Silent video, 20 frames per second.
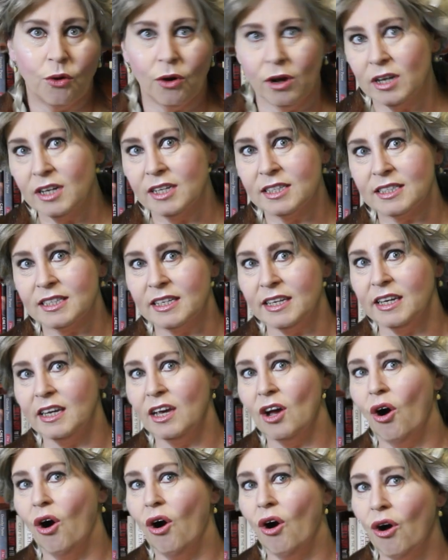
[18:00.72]

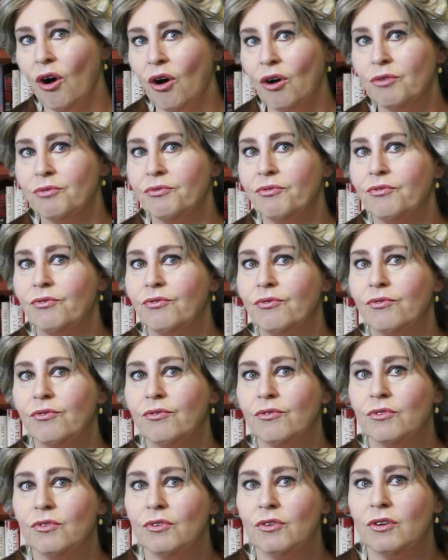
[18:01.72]
quality
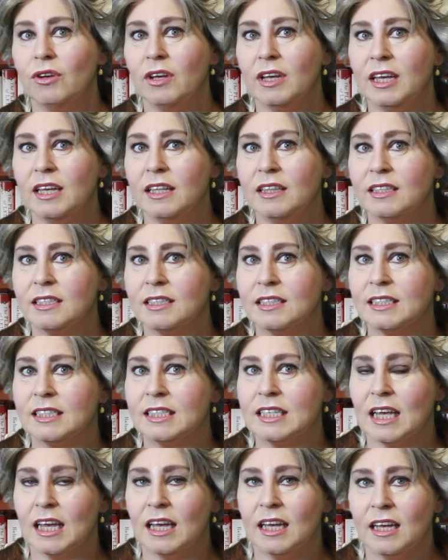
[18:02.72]
of
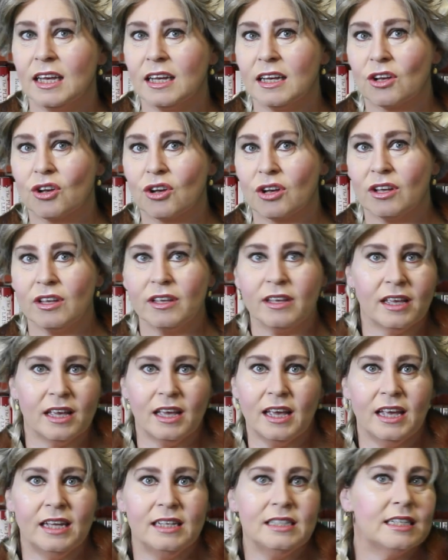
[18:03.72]
the
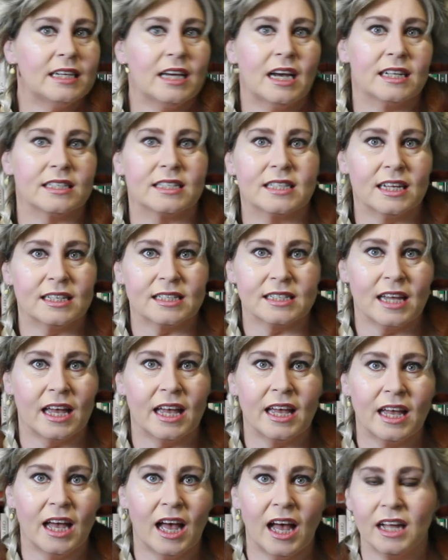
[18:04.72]
India that
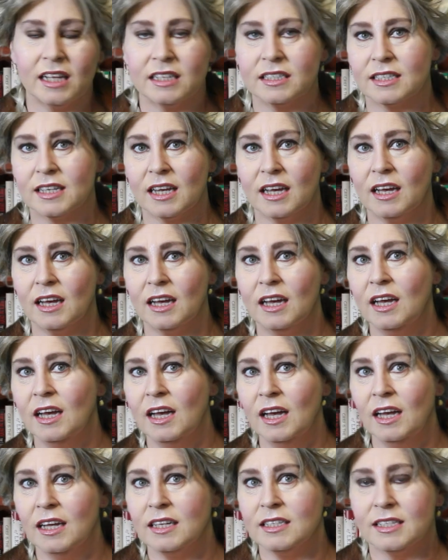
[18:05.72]
they had
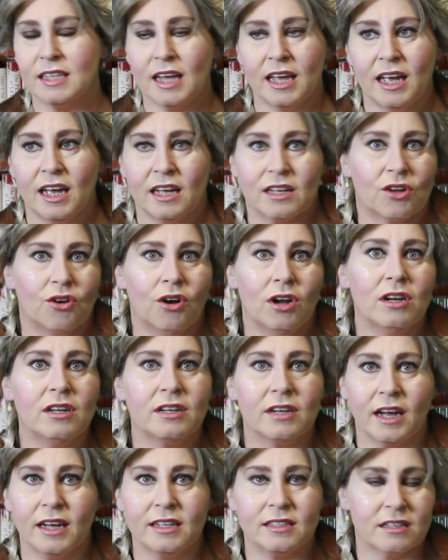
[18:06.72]

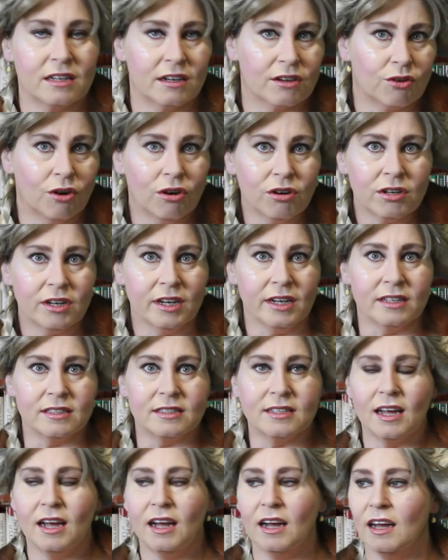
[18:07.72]
colonized and
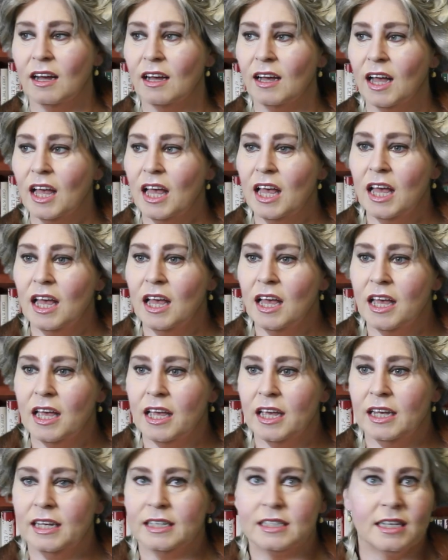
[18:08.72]
conquered.
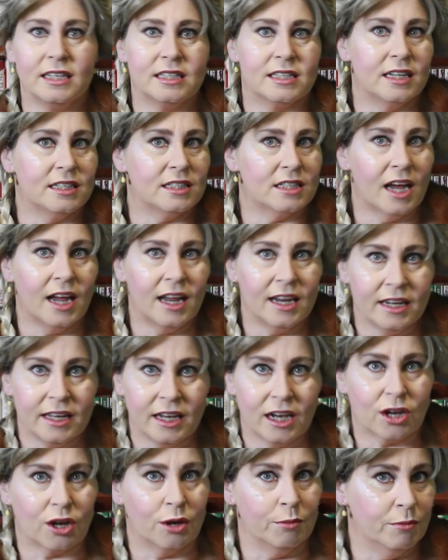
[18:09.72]
It is
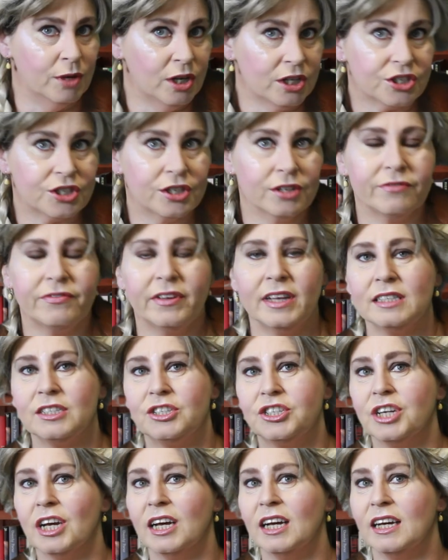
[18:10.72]
entirely a commercial
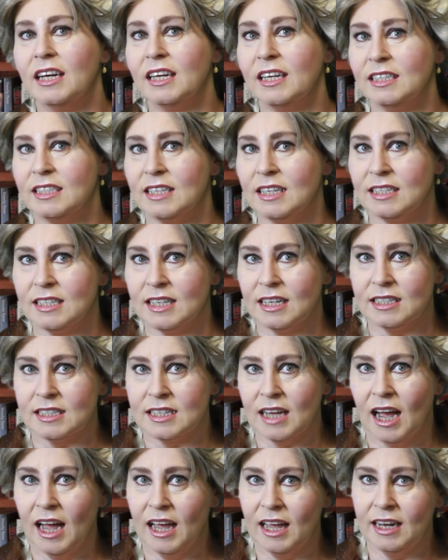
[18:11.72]
venture. It is
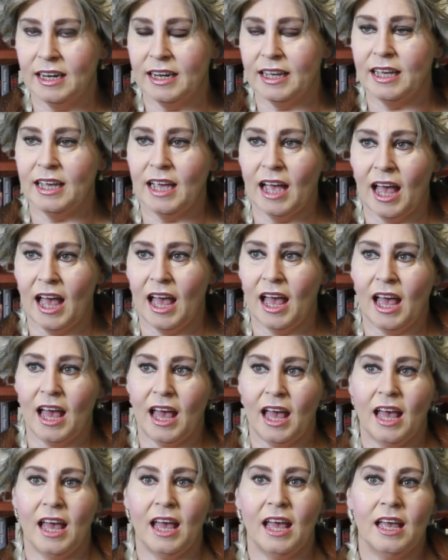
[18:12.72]
entirely
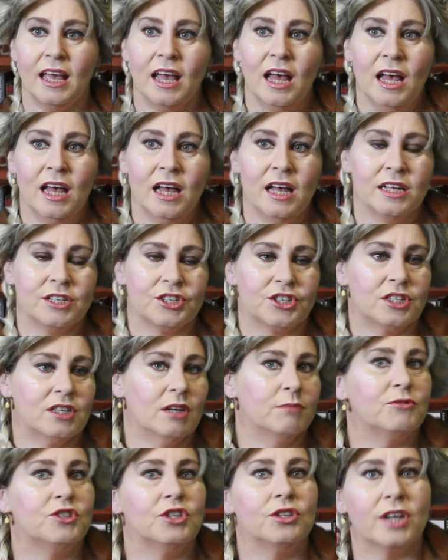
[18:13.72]
a
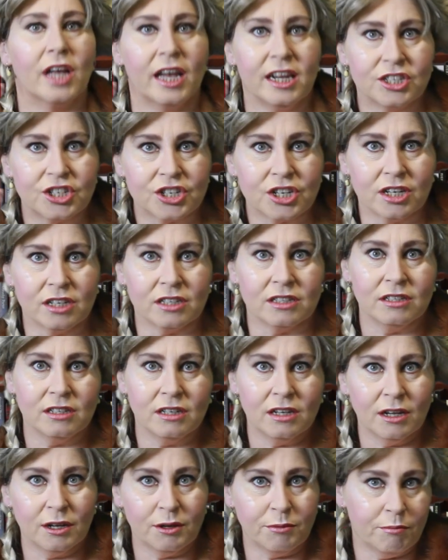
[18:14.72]

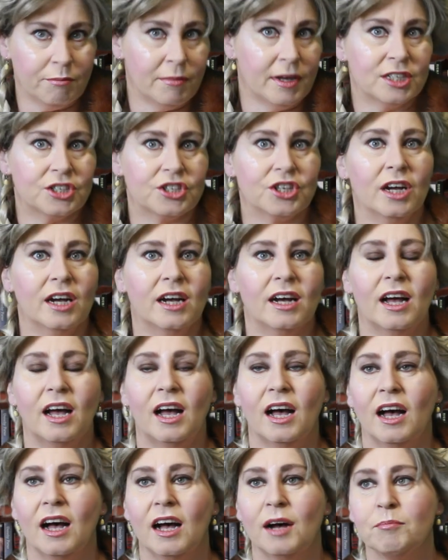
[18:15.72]
subjugation measure.
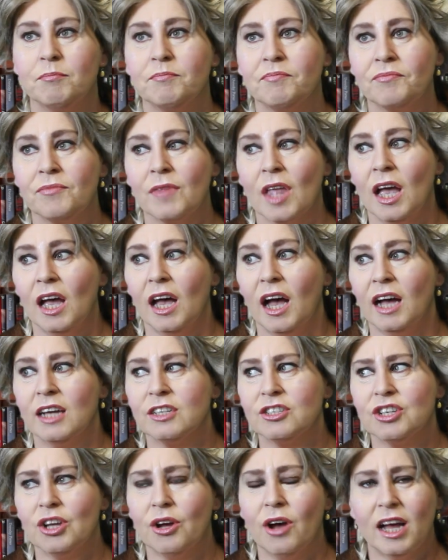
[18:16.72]
And
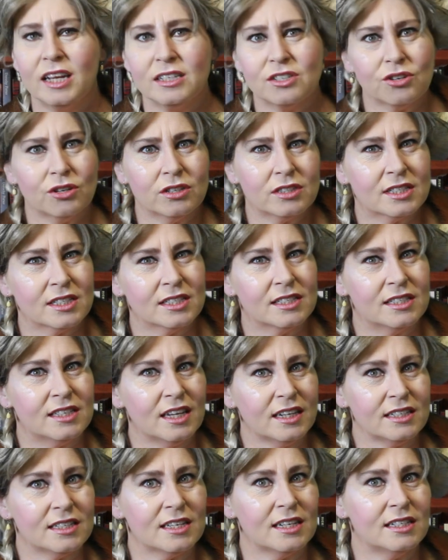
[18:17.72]
so I thought this
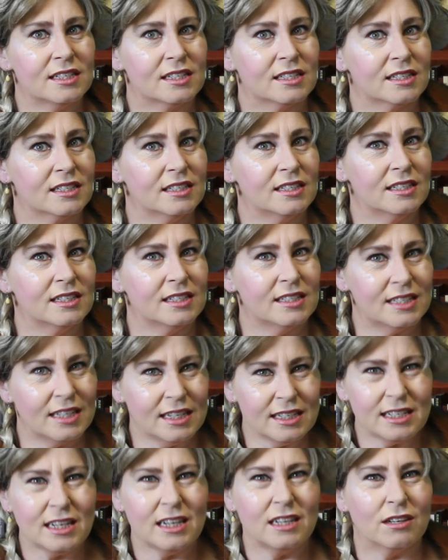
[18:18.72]
is
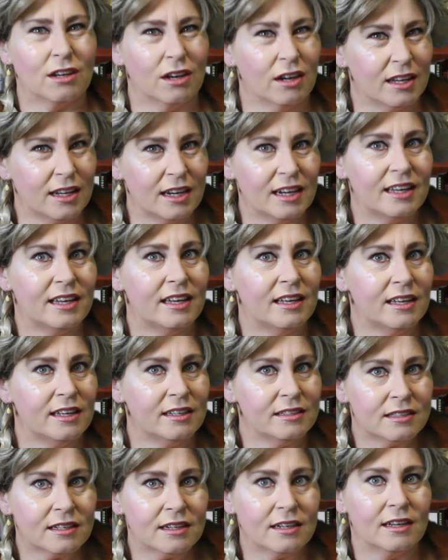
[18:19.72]
really
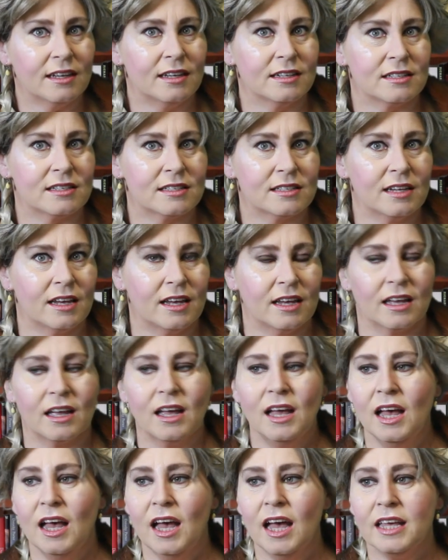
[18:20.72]
interesting.
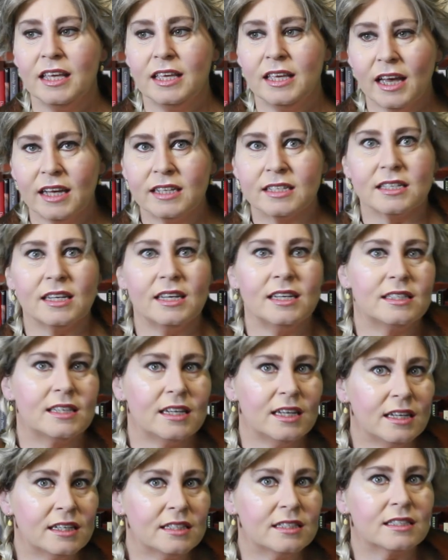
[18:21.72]
Yes, it
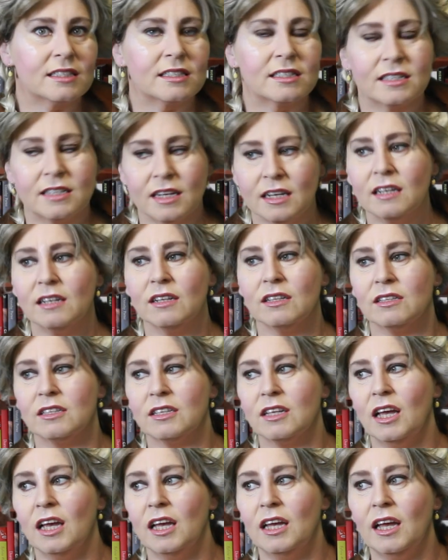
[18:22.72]
is still
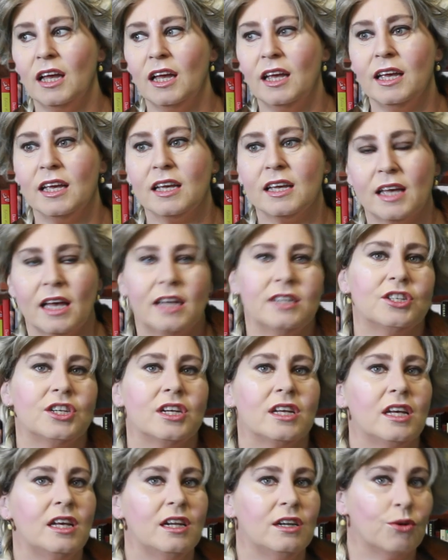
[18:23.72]

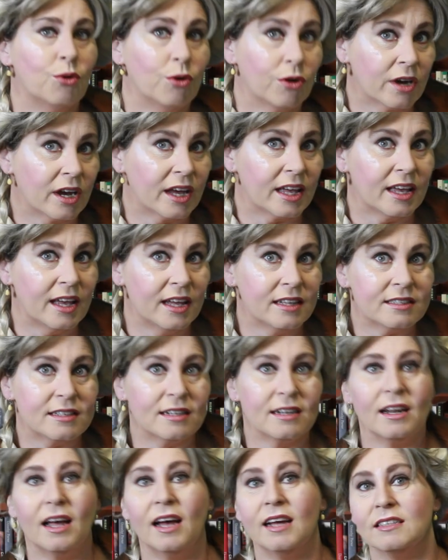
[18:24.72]
engaging in
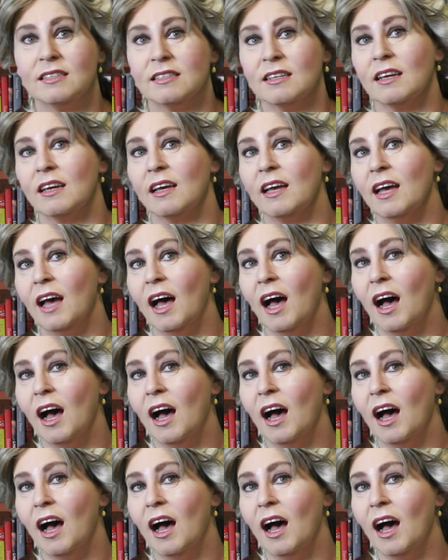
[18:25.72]
Orientalizing.